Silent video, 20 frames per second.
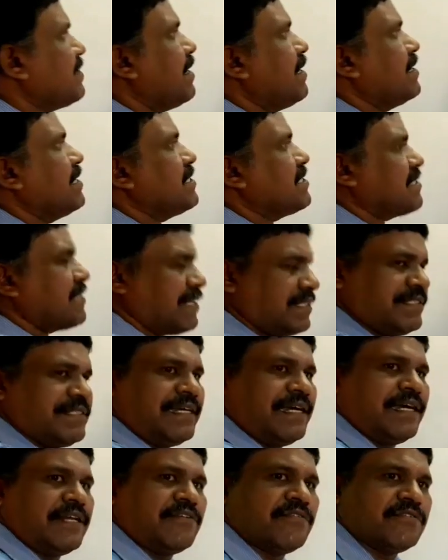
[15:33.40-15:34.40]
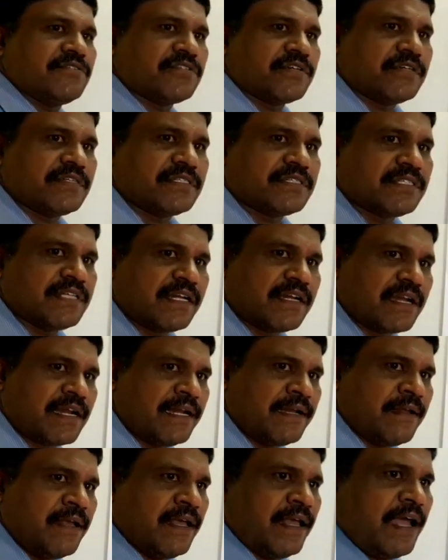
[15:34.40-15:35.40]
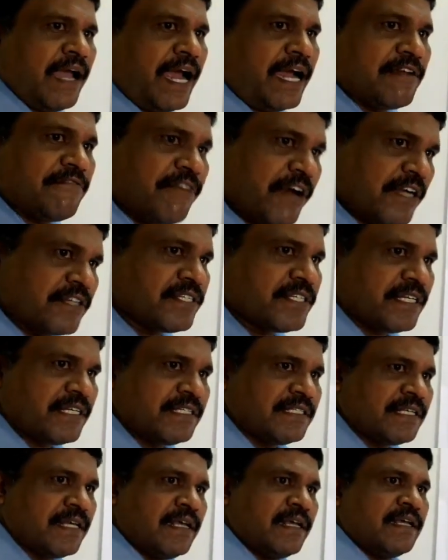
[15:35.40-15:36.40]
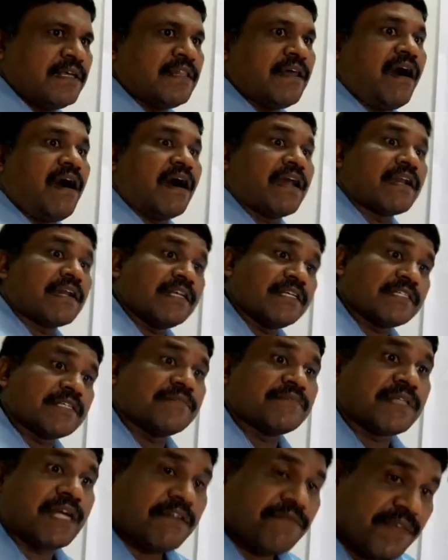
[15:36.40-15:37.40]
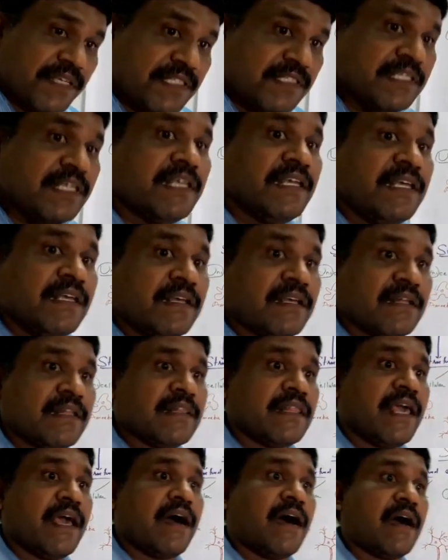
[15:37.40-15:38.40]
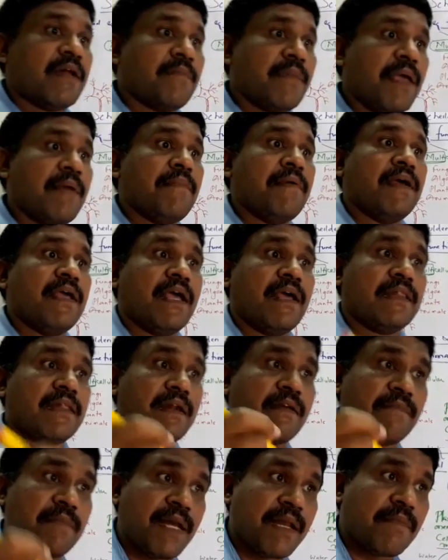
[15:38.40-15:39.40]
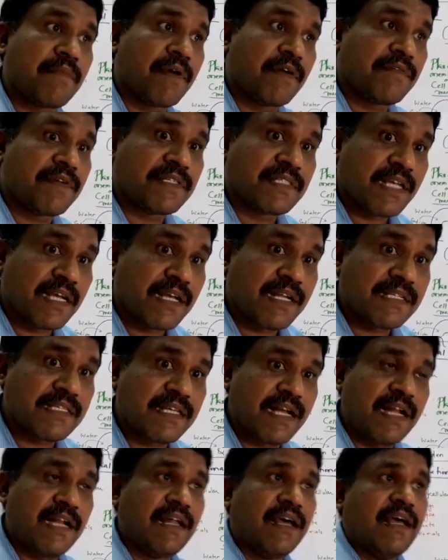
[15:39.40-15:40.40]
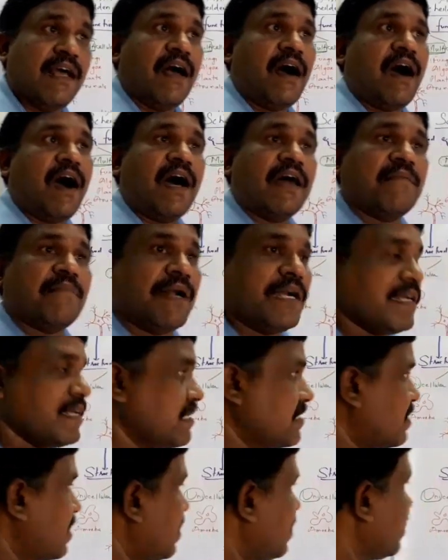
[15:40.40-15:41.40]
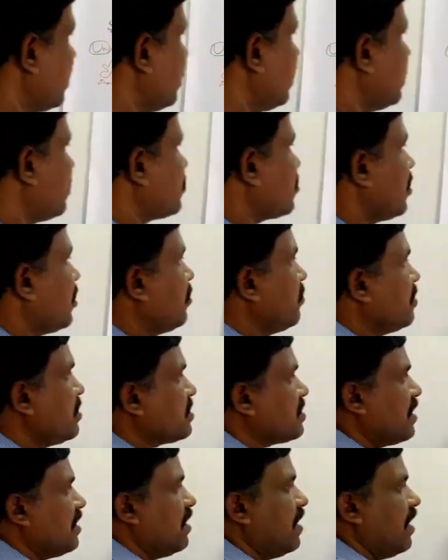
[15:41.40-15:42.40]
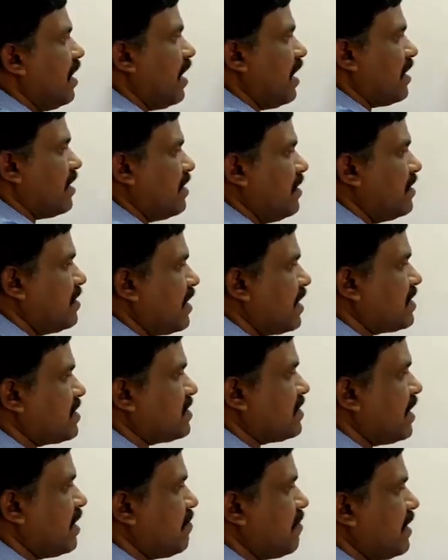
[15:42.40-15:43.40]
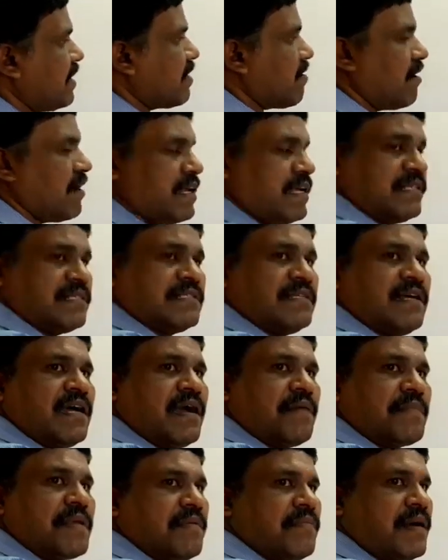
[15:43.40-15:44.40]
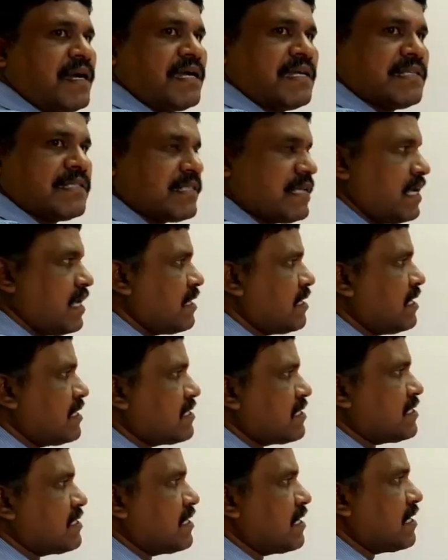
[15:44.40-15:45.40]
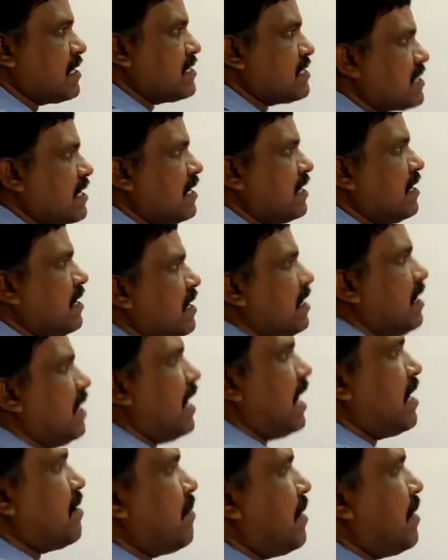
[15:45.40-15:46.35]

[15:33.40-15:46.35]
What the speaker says: on its structure, children, and functions, the organisms that we see, they are either made up of a single cell or multi-cell. So unicellular, that is namely called as amoeba is there, that's a single cell. And